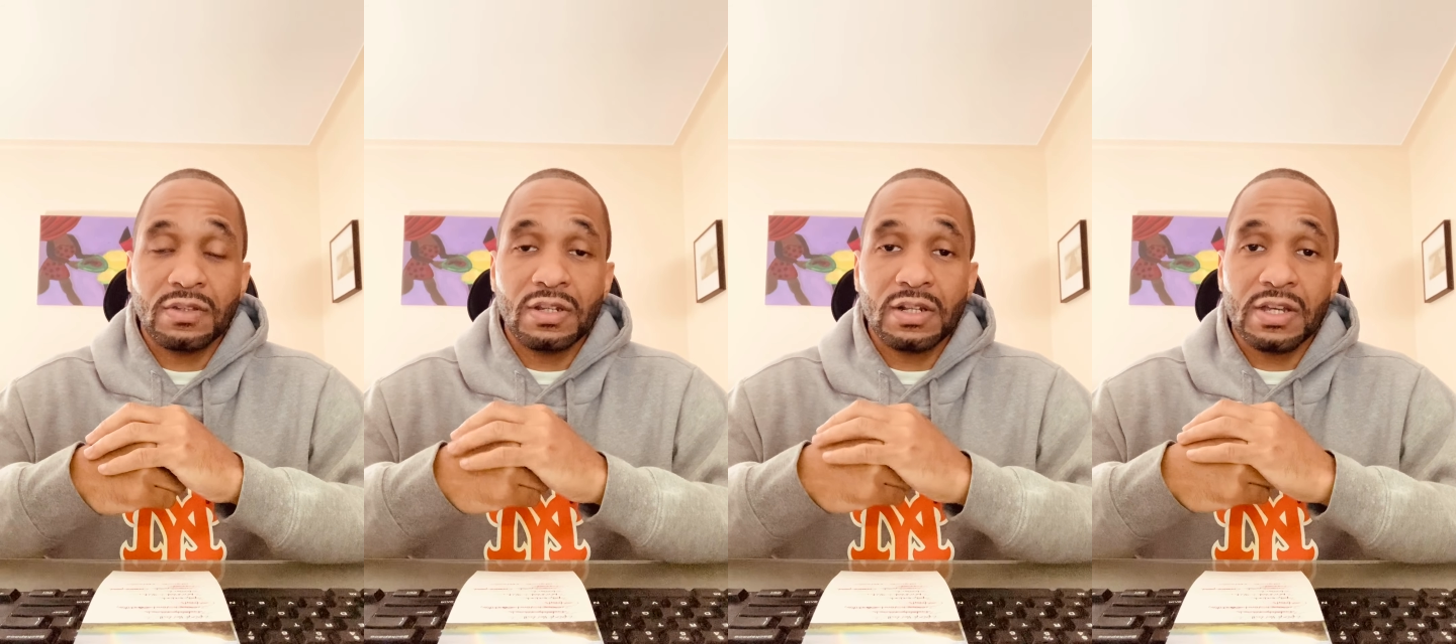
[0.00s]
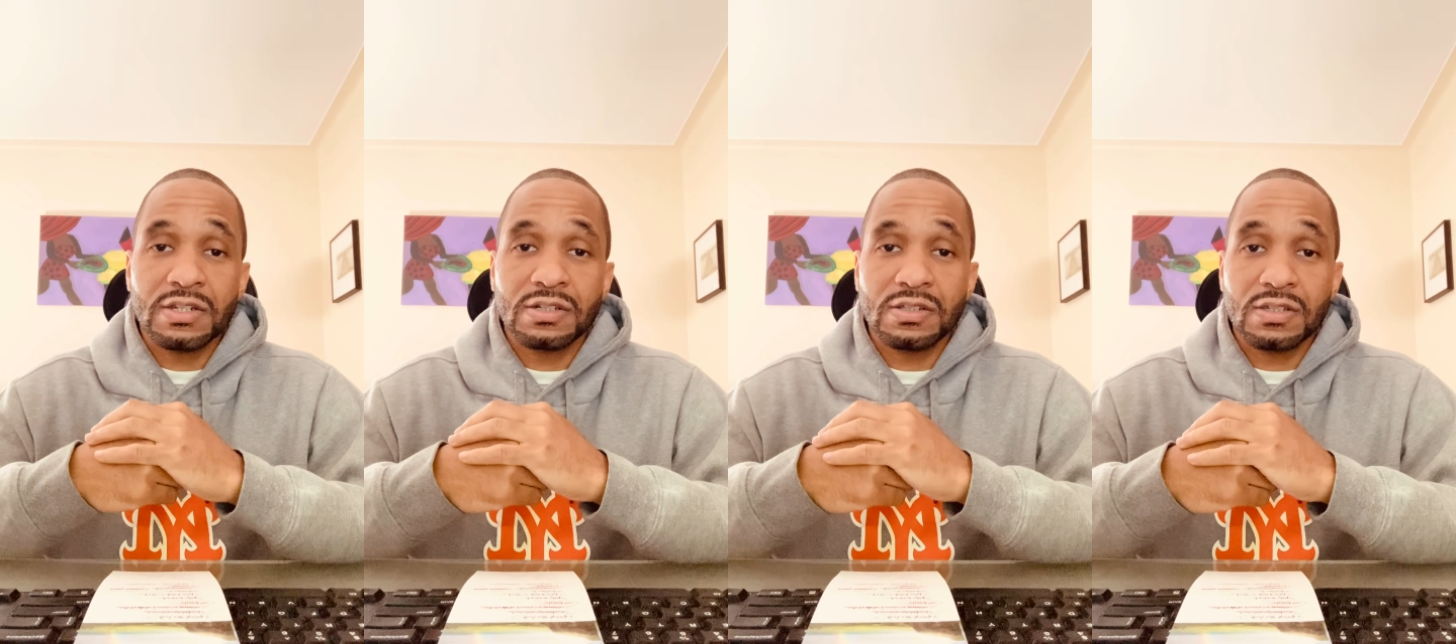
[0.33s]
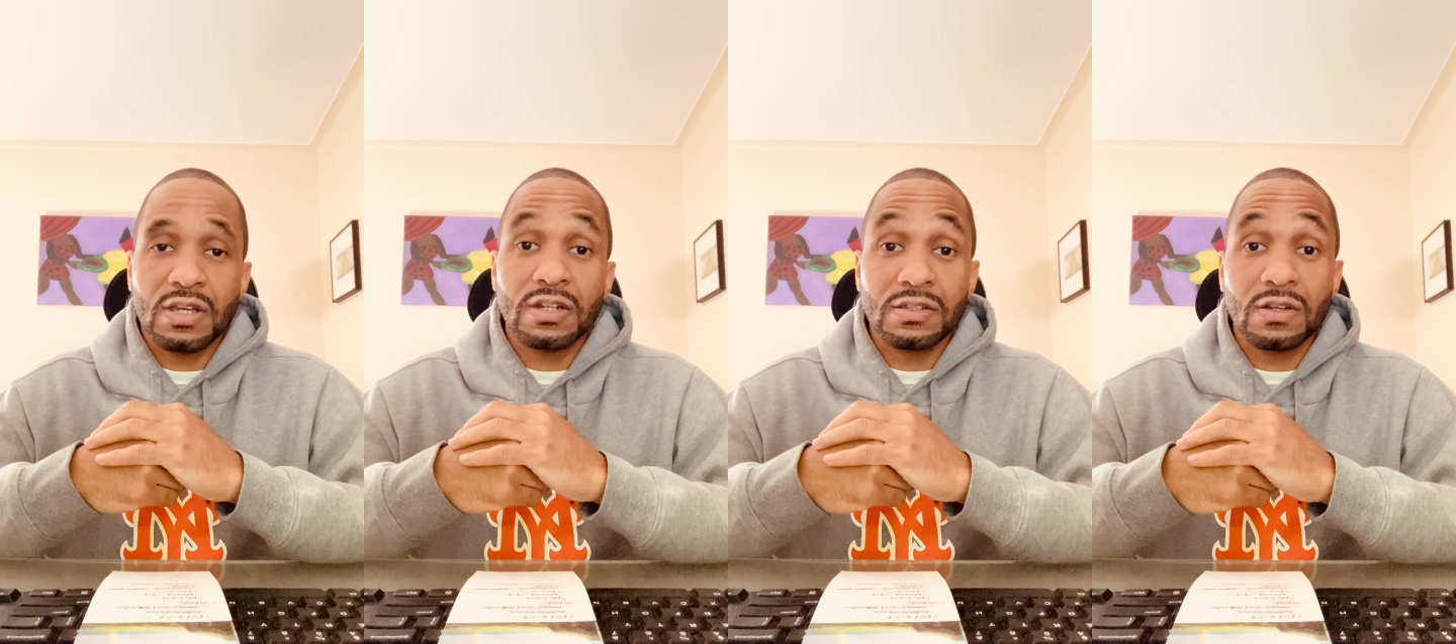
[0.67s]
the election is
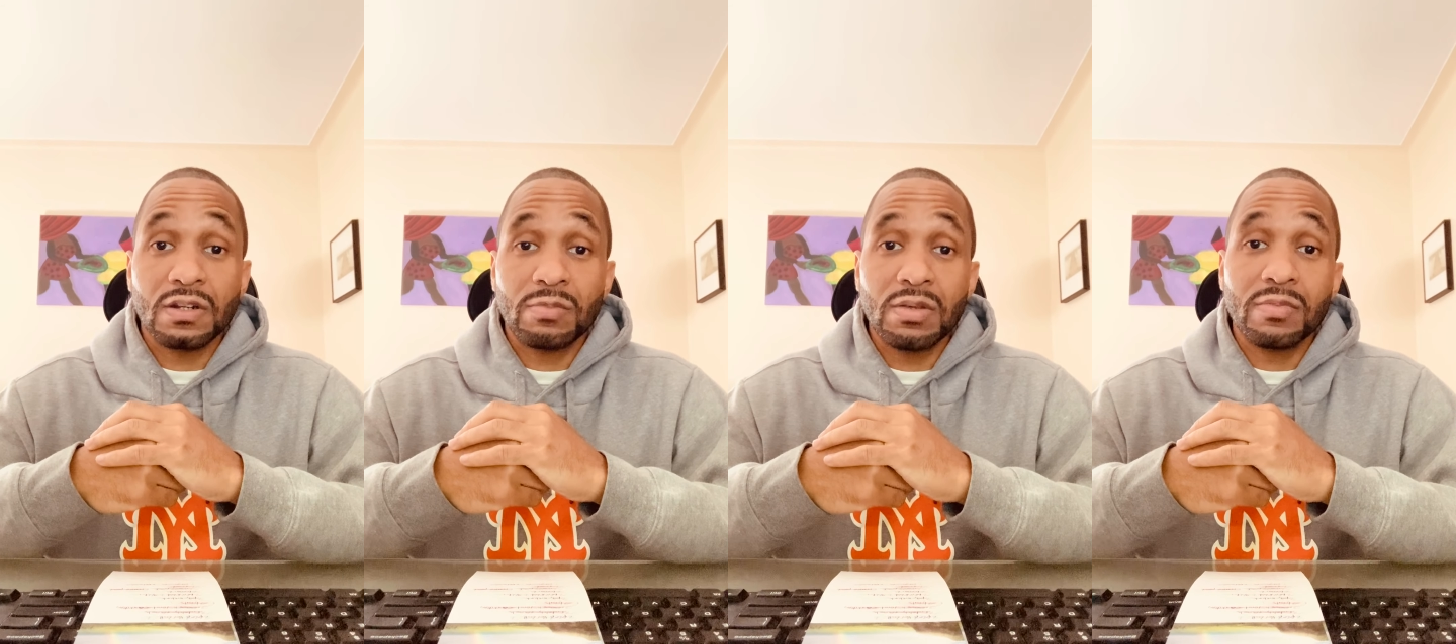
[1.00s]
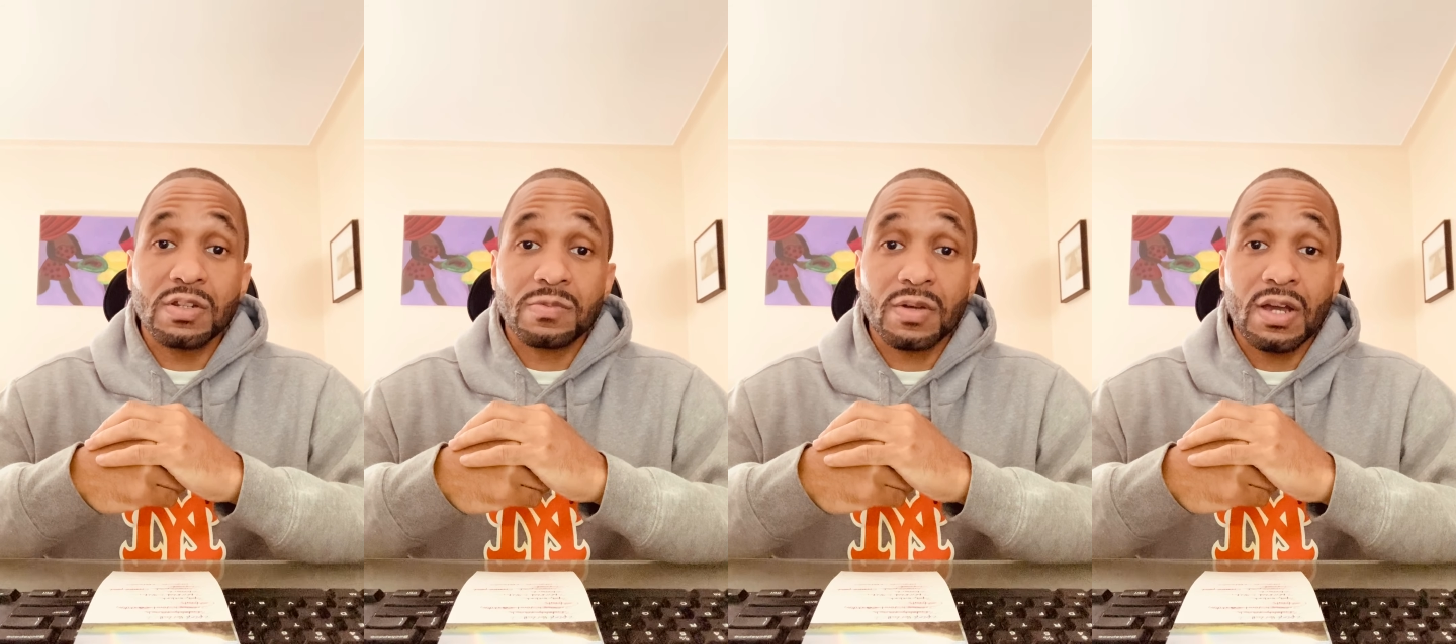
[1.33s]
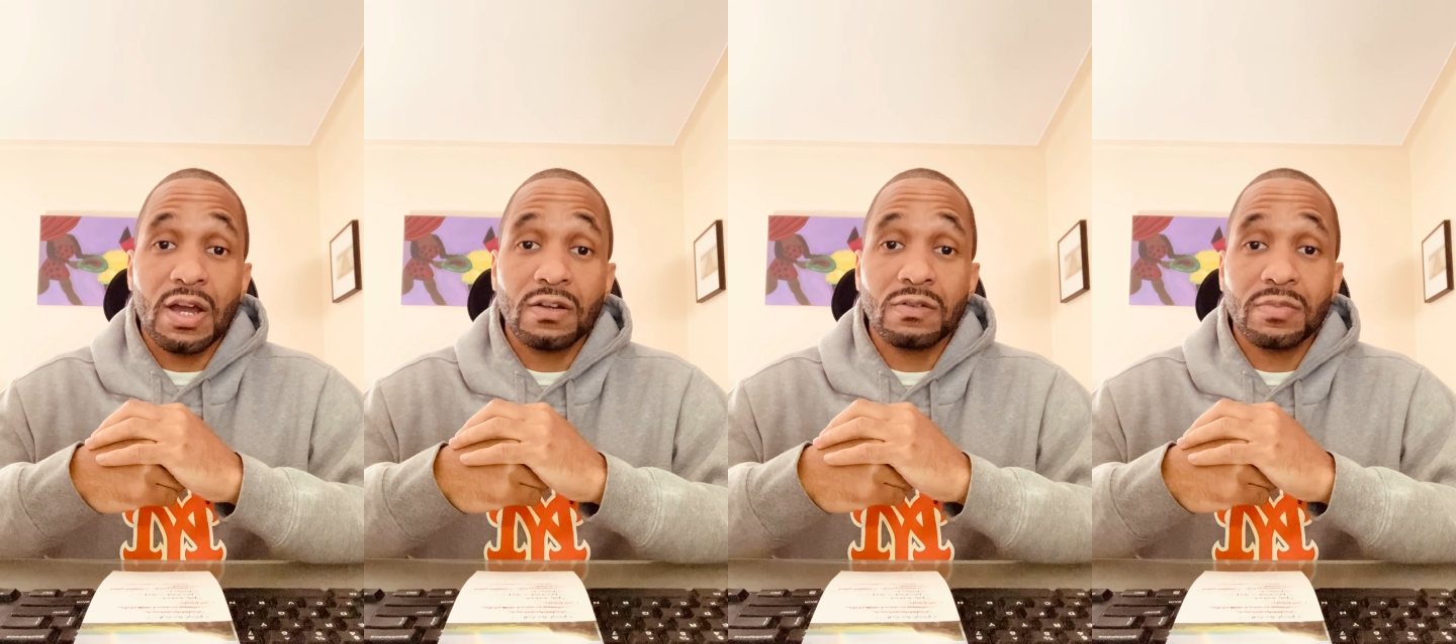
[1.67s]
done is going to be Mitch
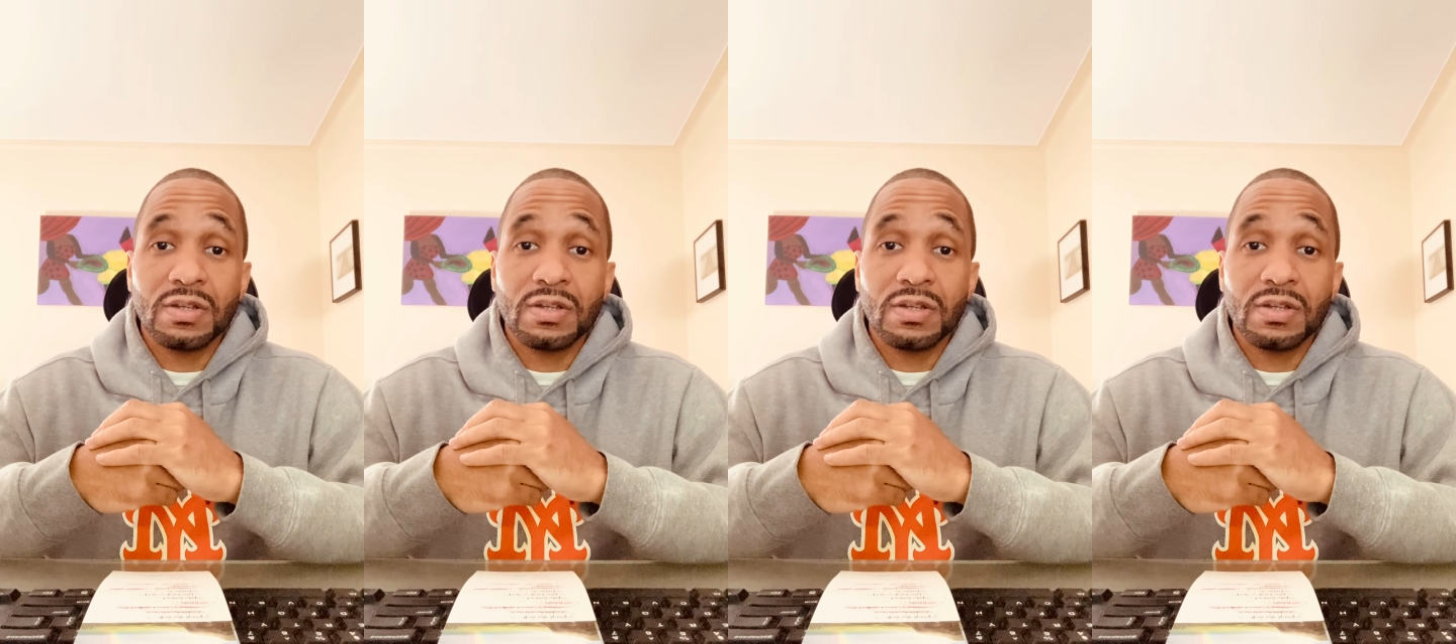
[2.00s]
McConnell,